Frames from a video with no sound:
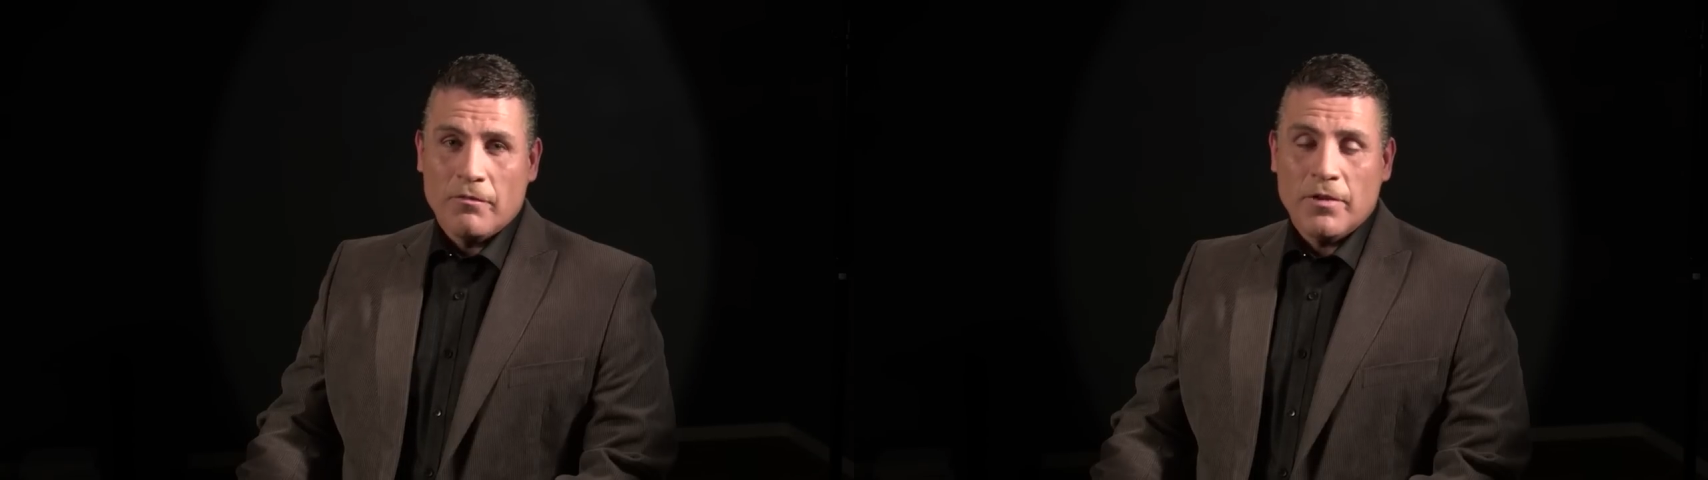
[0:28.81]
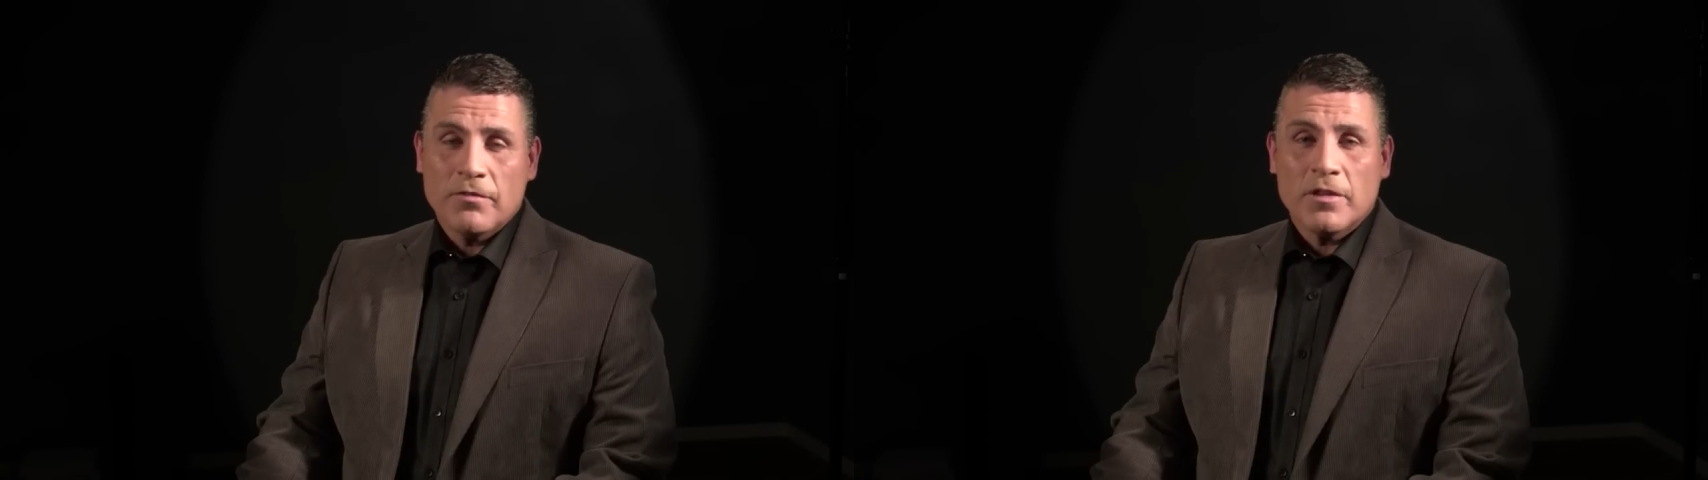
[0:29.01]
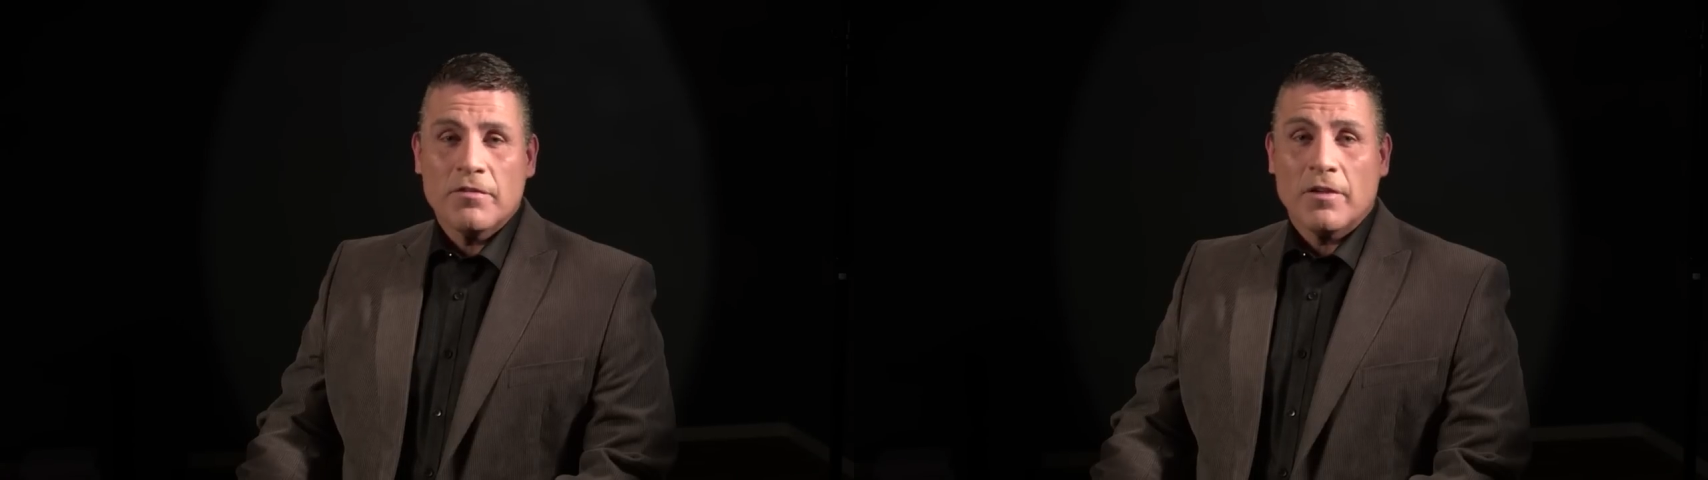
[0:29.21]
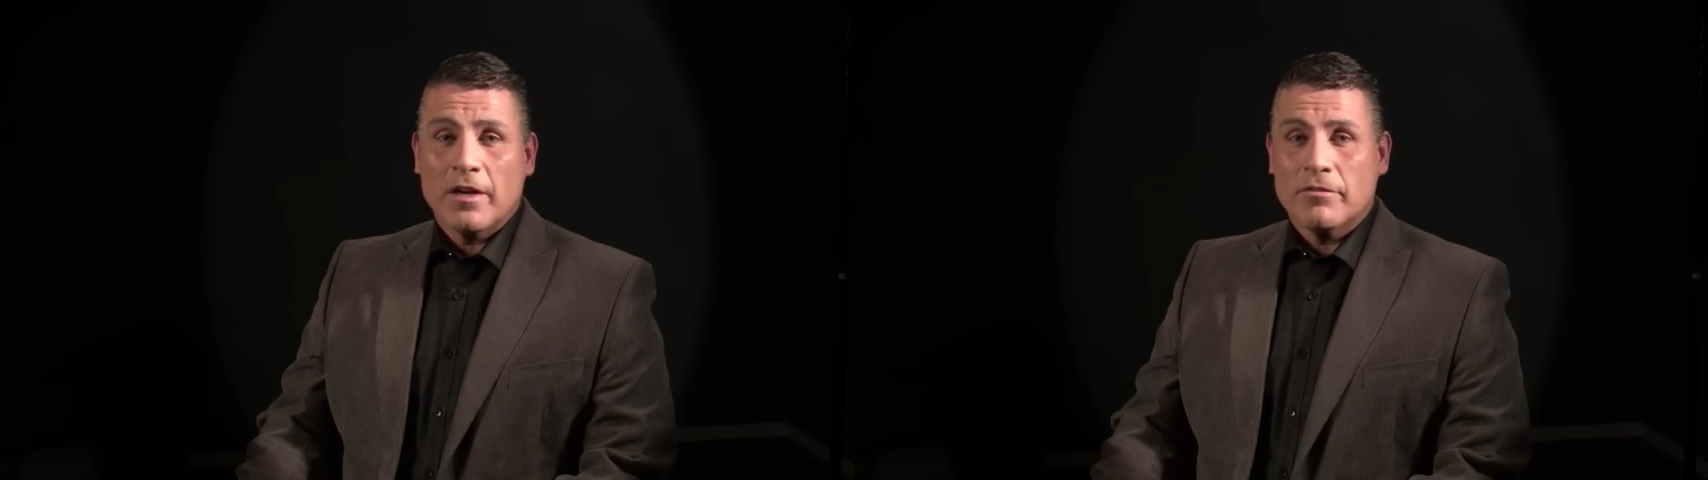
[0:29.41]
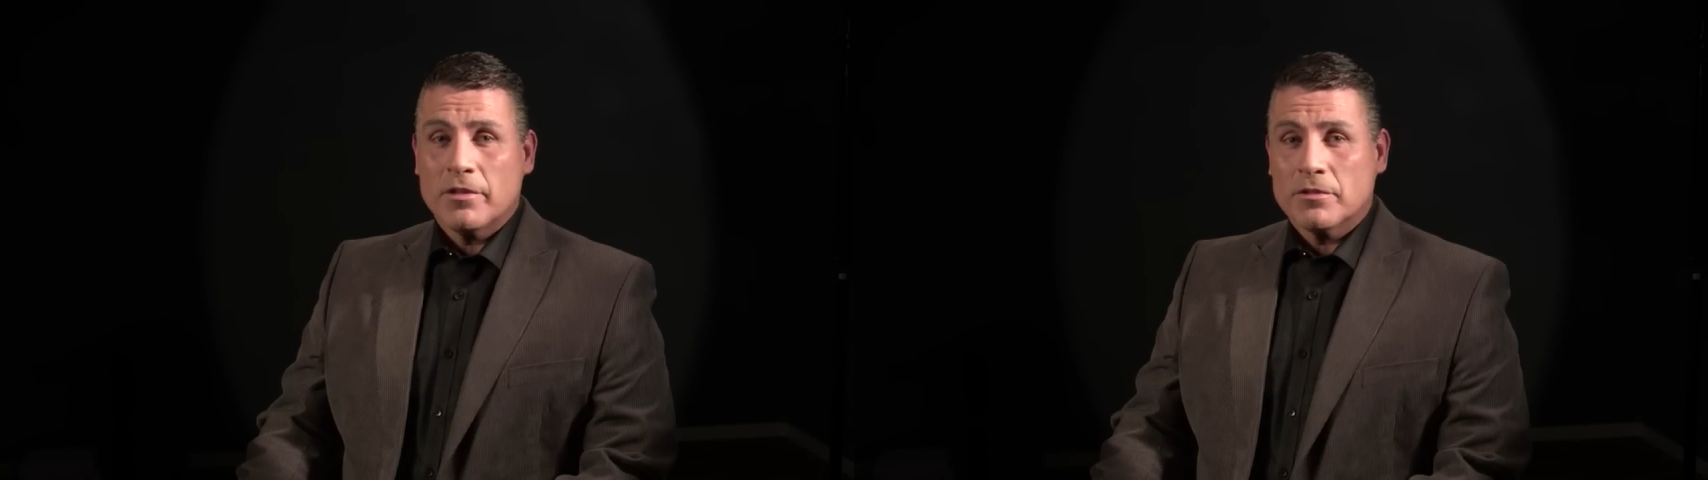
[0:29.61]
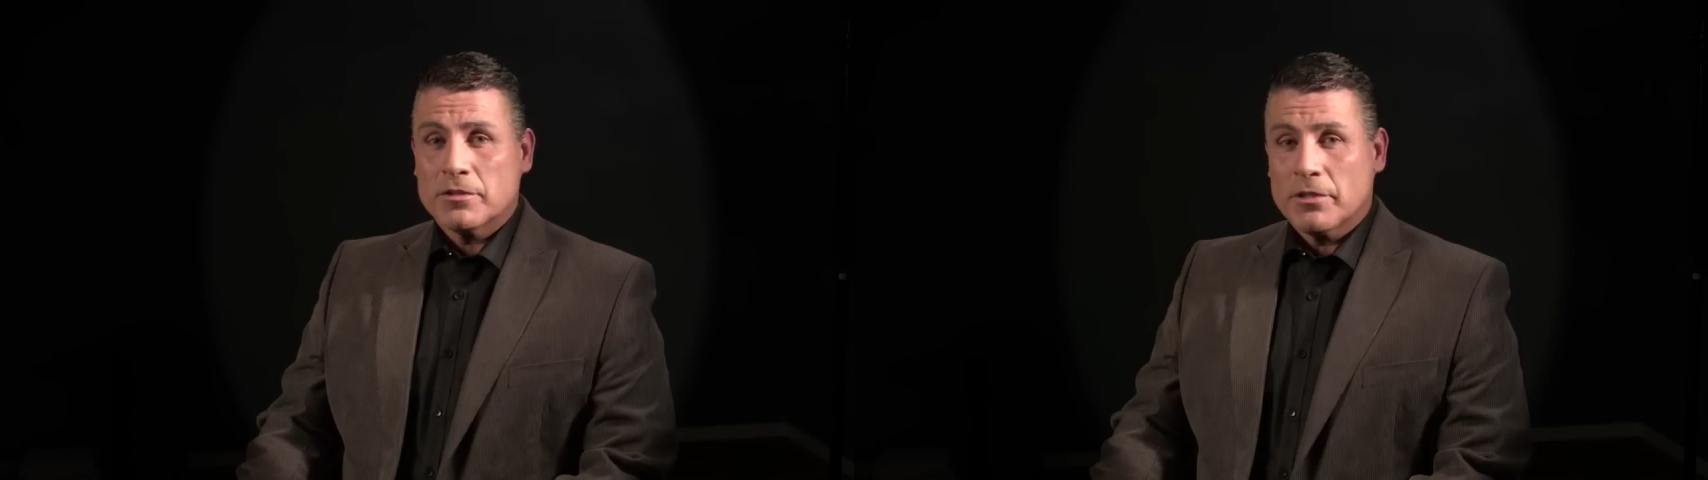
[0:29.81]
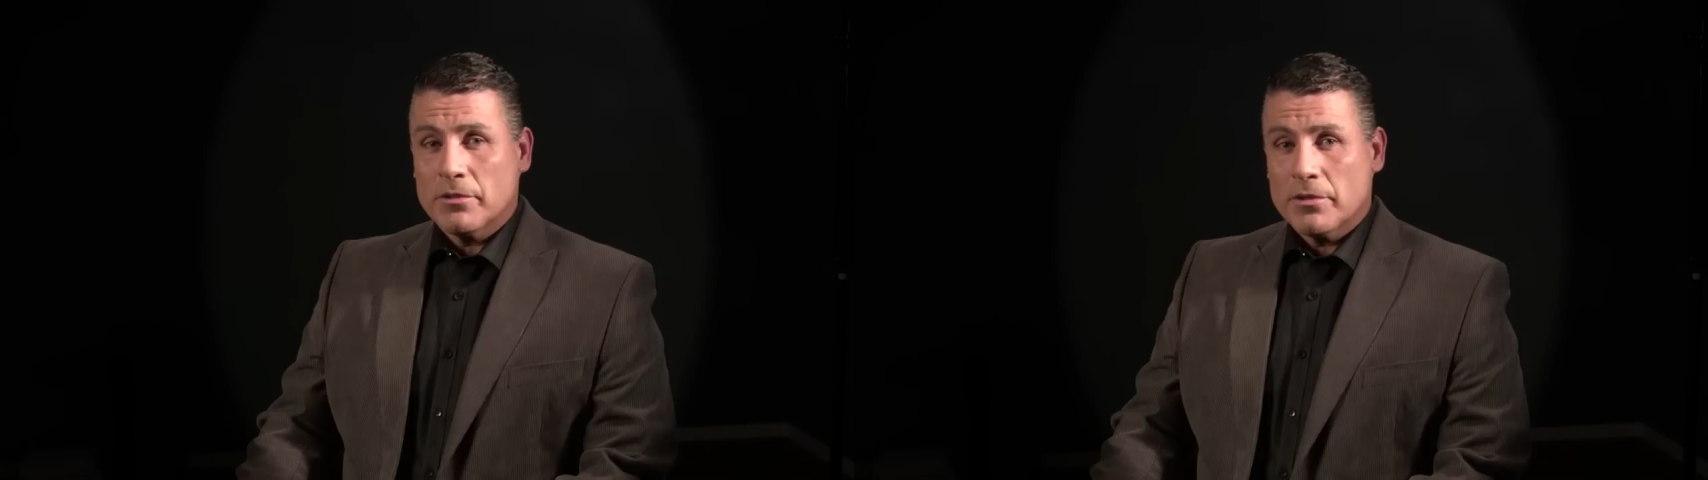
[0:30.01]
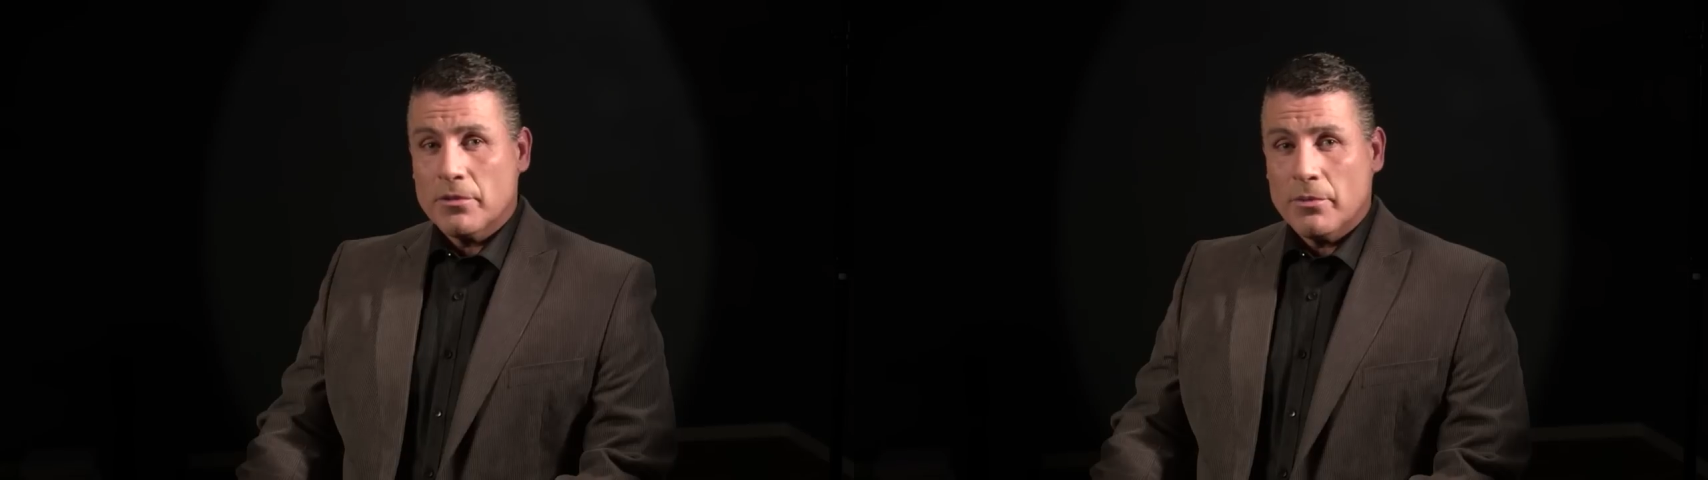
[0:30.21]
55 years
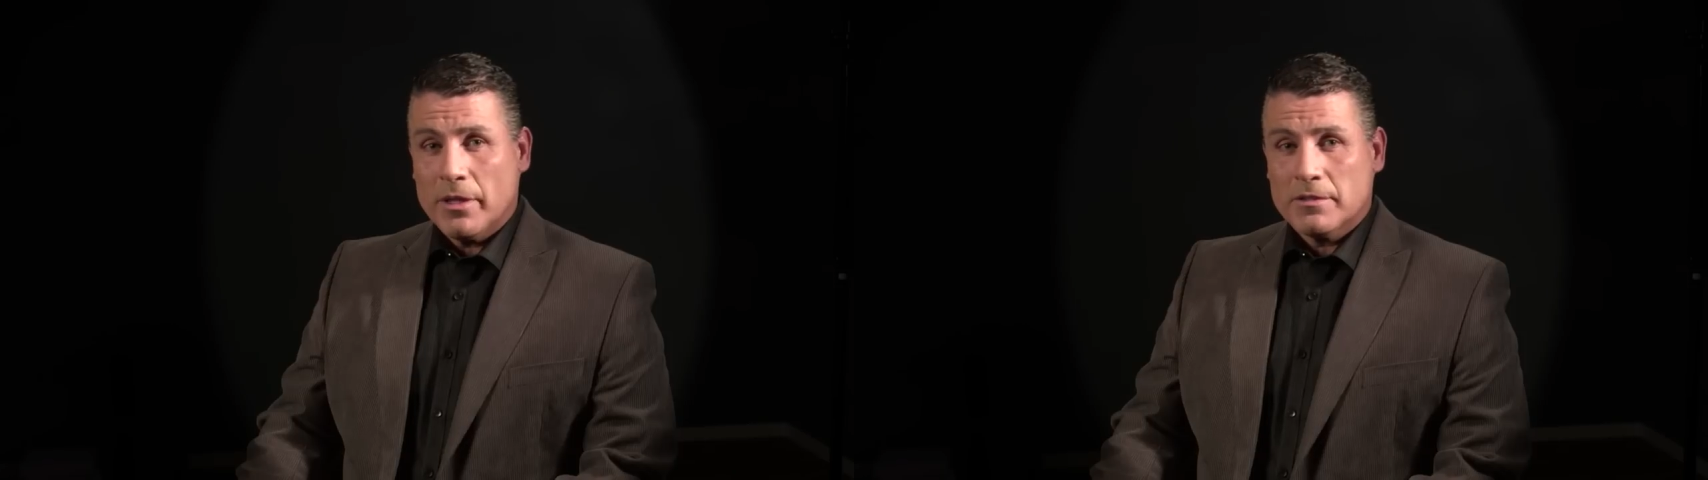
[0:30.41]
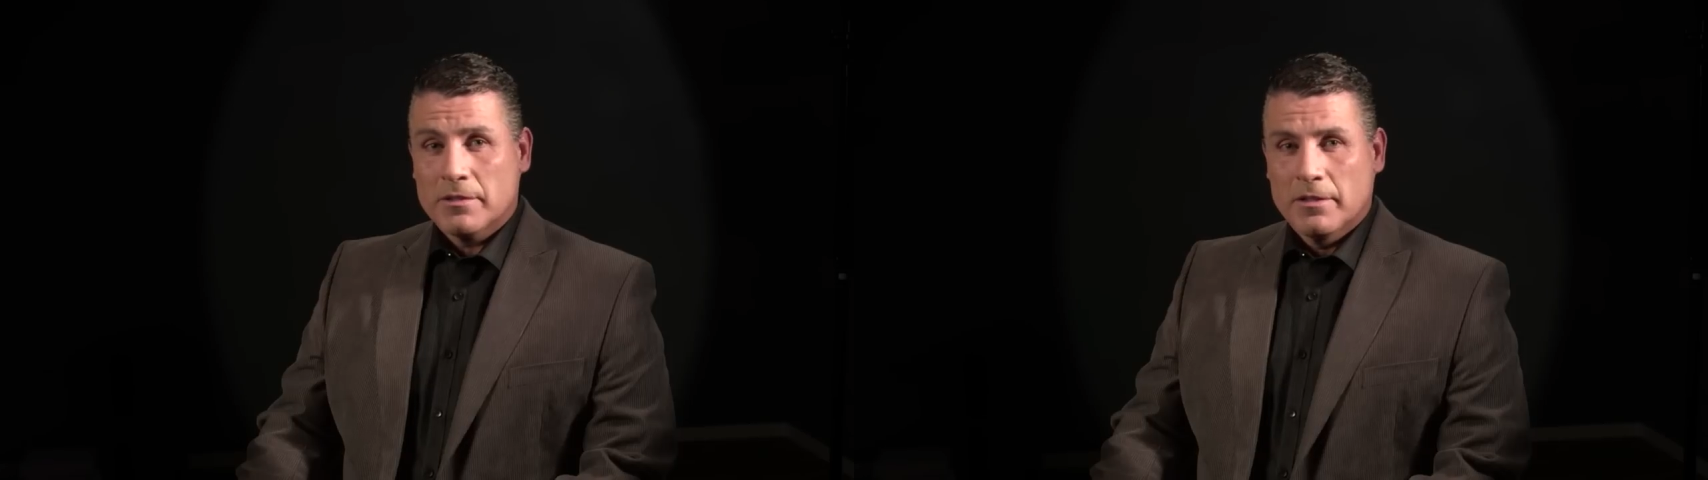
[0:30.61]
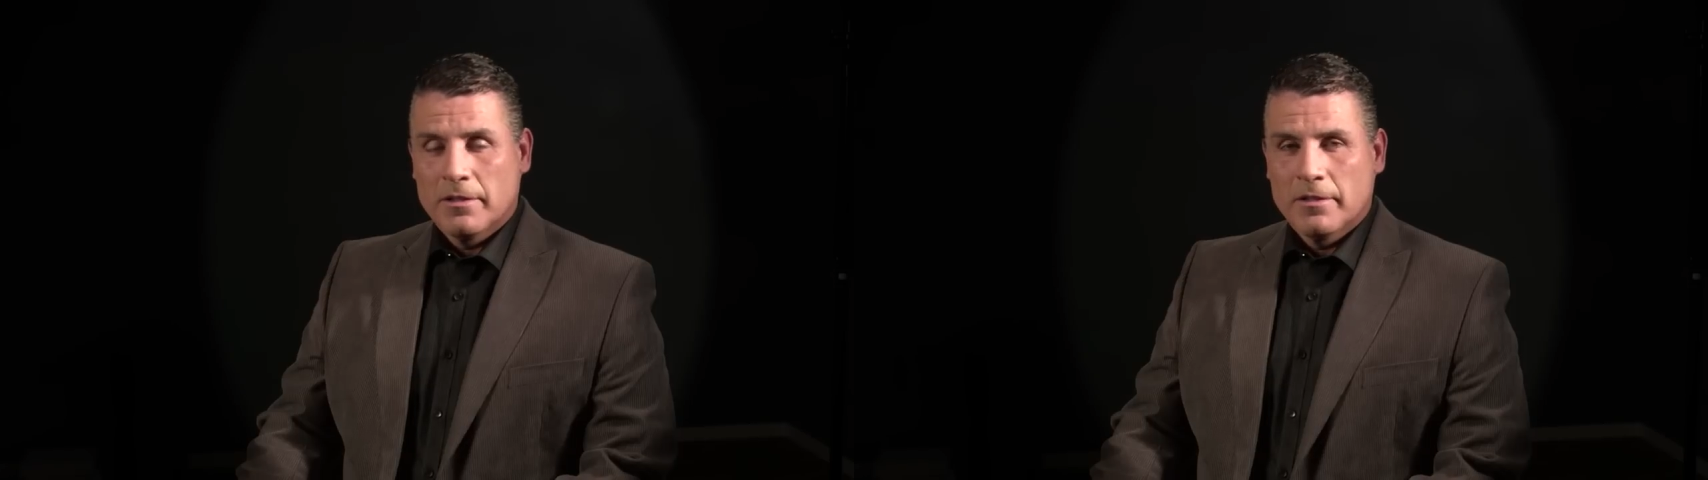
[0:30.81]
here in the U.S.